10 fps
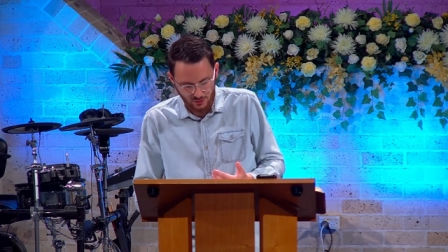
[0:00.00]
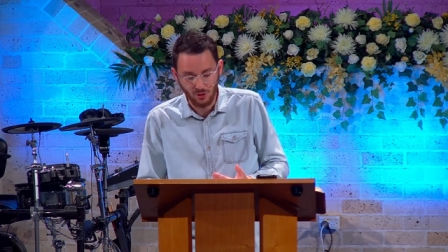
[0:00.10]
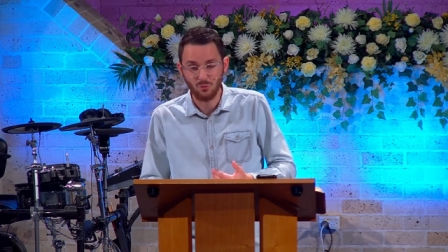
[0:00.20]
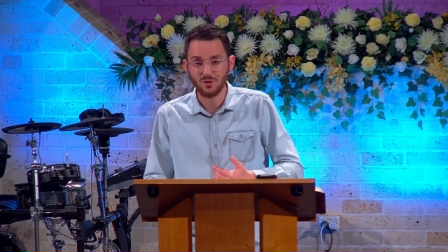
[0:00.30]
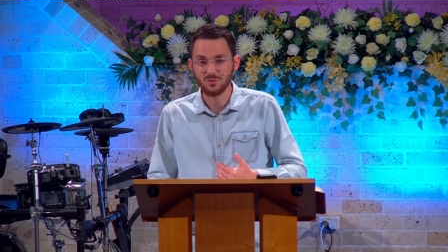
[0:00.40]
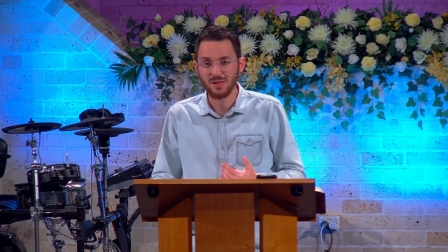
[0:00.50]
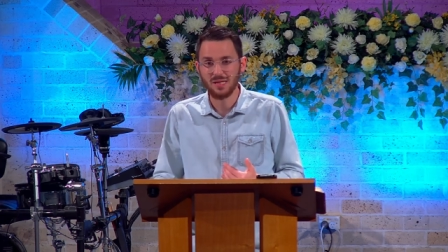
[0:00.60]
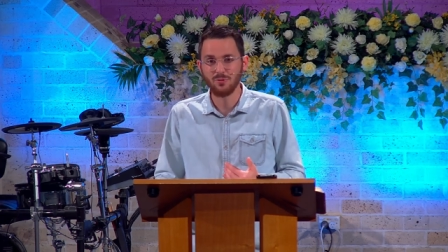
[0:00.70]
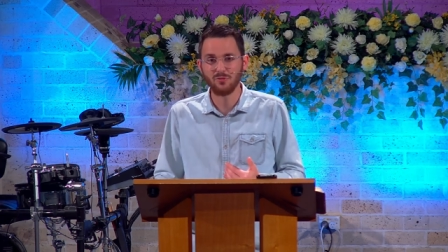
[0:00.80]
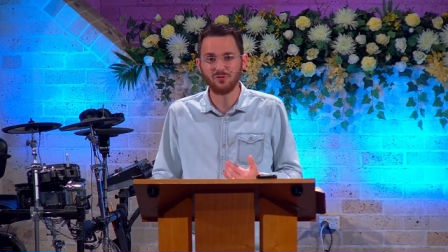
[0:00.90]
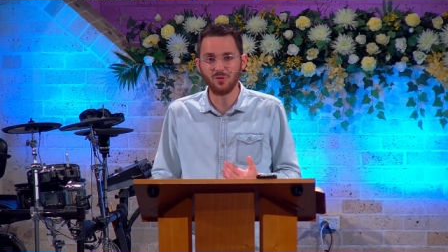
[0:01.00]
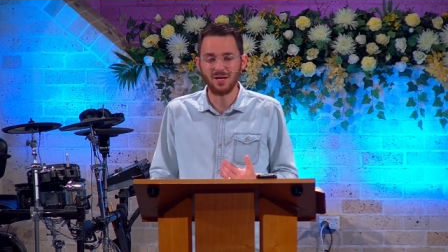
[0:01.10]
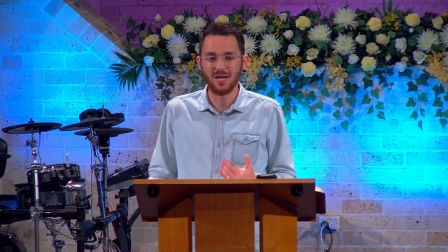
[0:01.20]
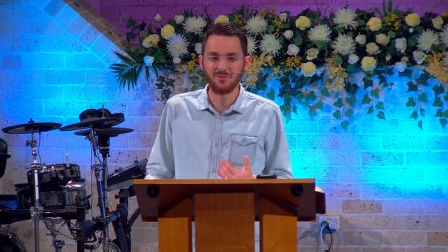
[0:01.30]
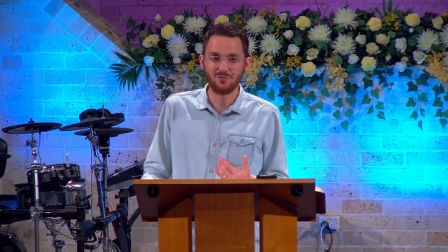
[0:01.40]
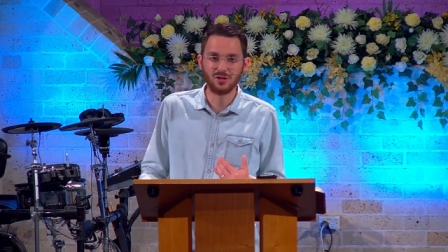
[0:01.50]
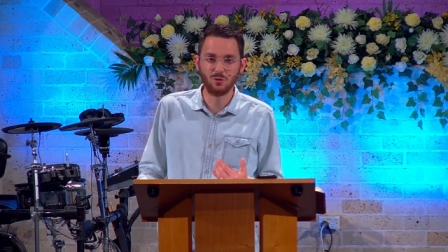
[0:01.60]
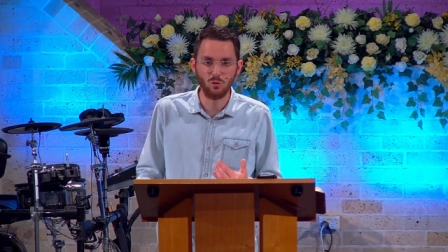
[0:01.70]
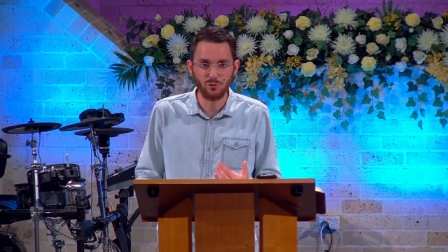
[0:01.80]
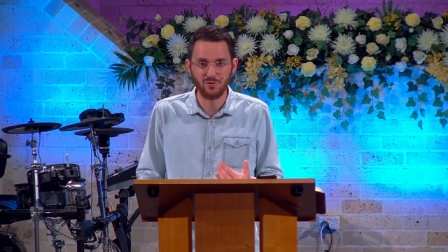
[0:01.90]
God wants people from every
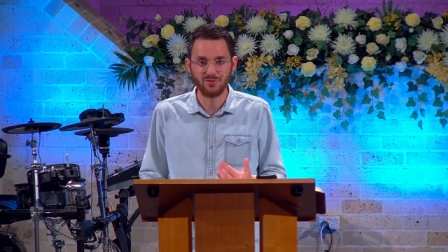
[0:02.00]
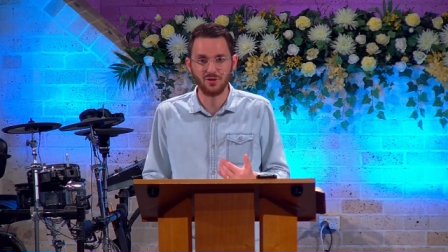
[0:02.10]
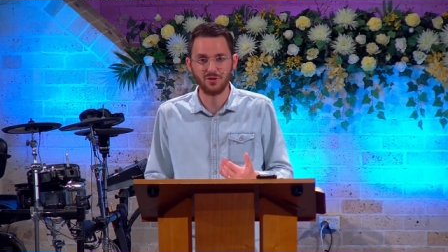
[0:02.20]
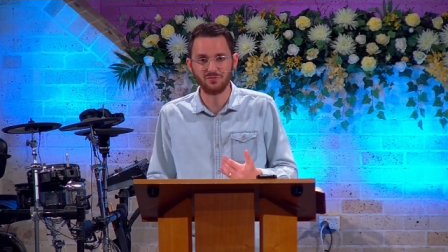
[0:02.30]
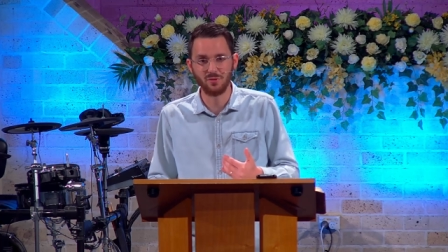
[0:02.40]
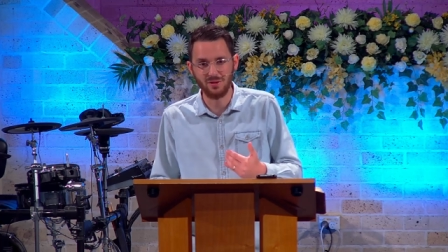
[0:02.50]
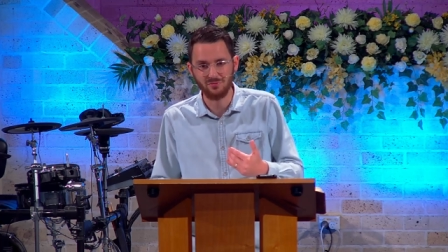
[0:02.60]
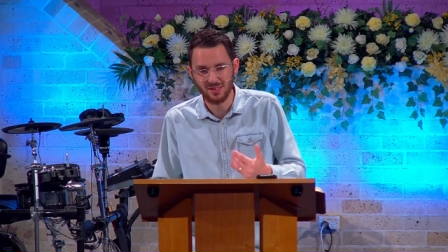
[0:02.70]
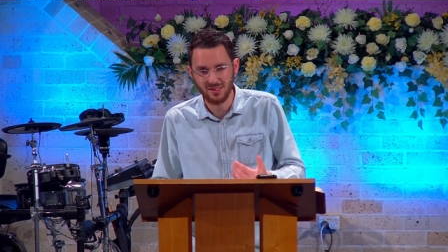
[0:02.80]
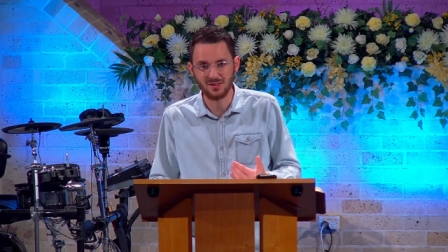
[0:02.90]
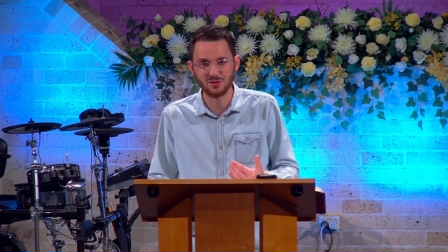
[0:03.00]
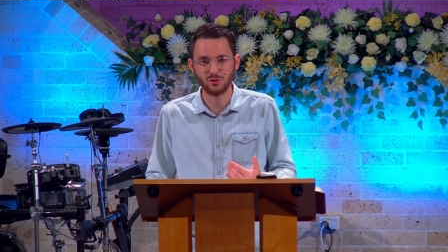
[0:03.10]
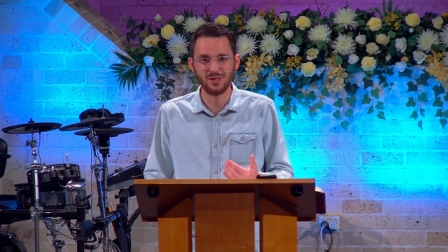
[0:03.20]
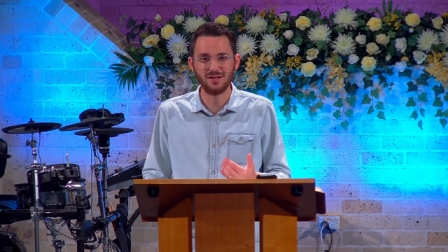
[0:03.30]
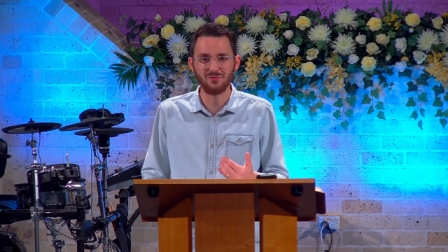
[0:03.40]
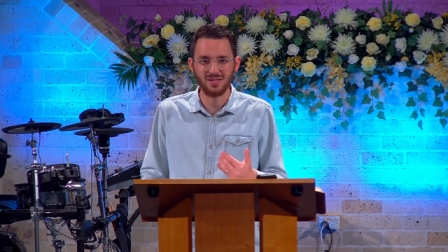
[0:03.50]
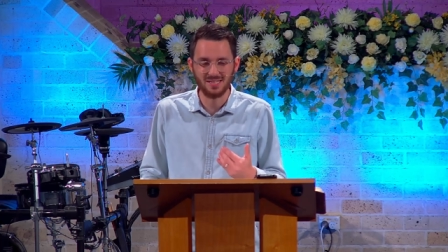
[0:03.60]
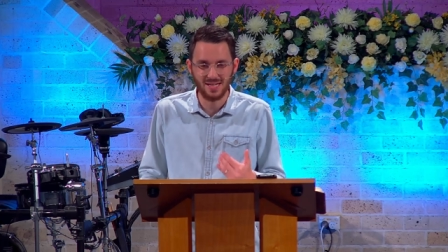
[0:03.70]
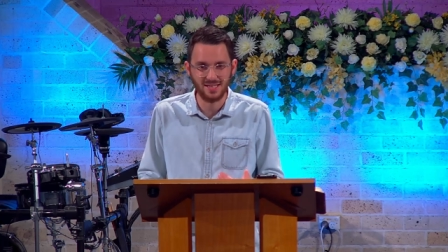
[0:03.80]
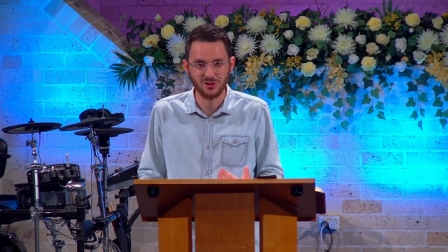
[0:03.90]
corner of the earth, from every country, every
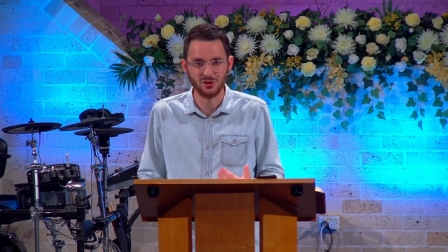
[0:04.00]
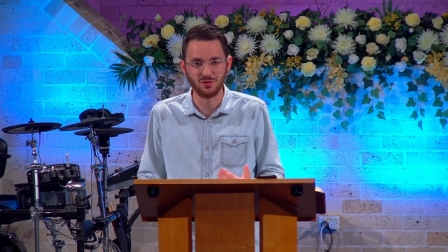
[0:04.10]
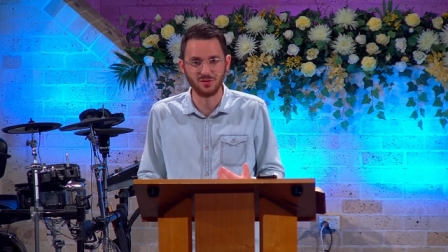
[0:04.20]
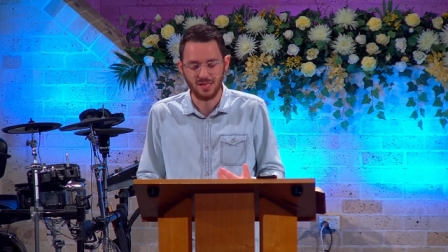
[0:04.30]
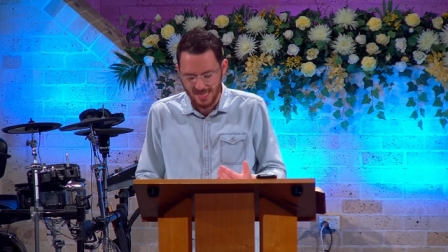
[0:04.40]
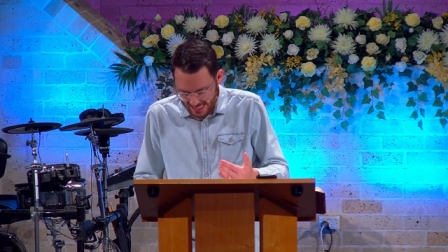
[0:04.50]
nation.